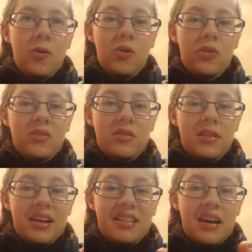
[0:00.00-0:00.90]
on
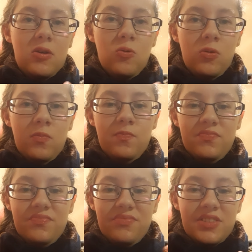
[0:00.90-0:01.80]
like that whole
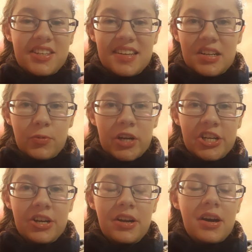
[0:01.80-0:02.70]

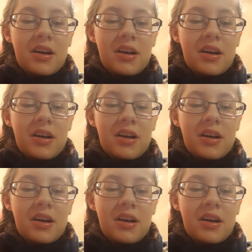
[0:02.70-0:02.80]
situation.